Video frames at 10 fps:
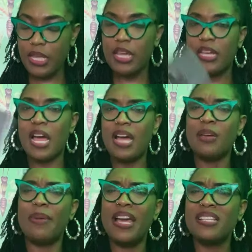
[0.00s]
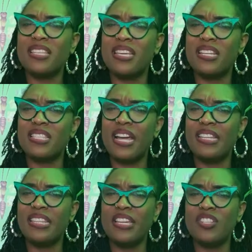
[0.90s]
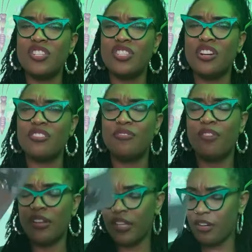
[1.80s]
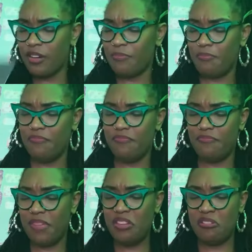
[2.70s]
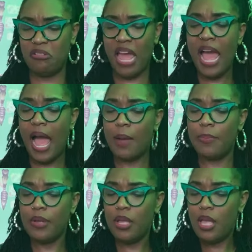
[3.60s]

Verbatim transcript: Yeah, Nine of Baskets. Like things just start to fall in your lap.